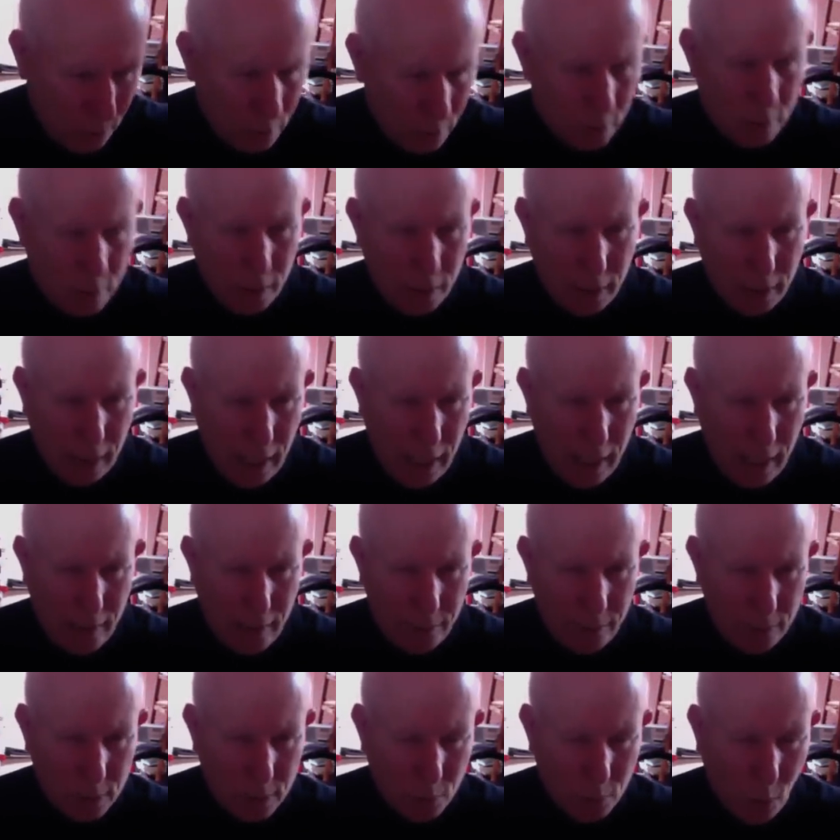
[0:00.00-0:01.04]
to the cave is
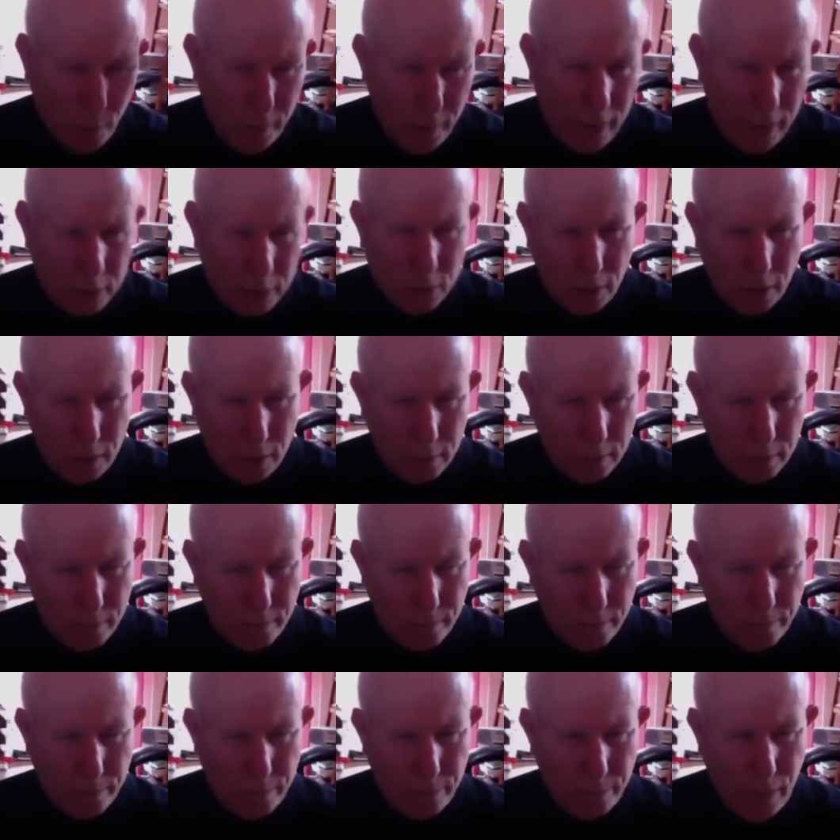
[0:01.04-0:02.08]
more mental
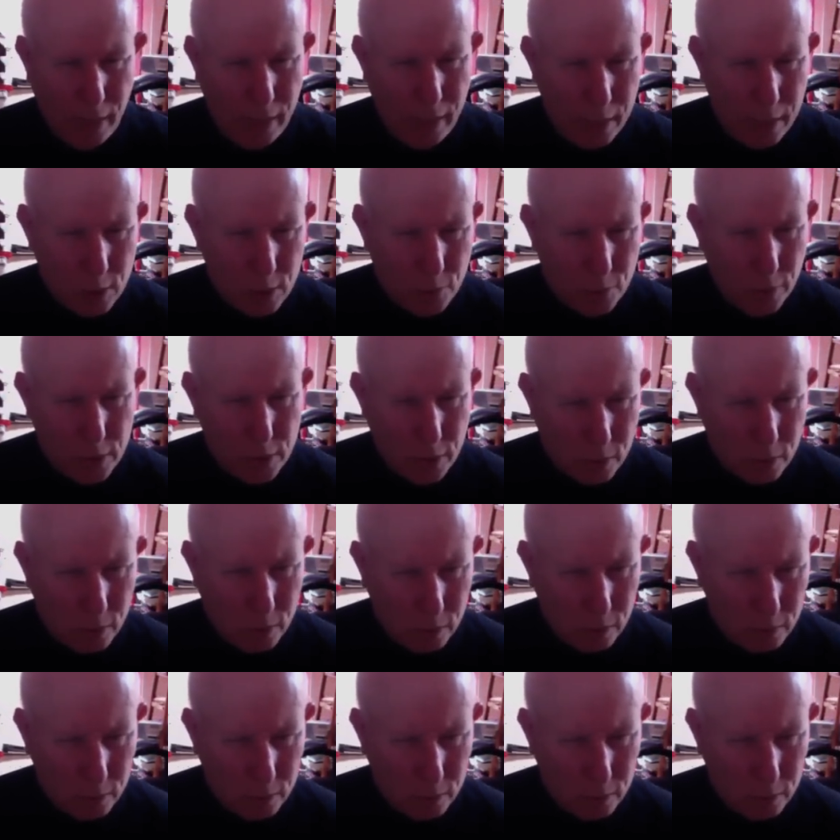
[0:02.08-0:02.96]
than it is physical.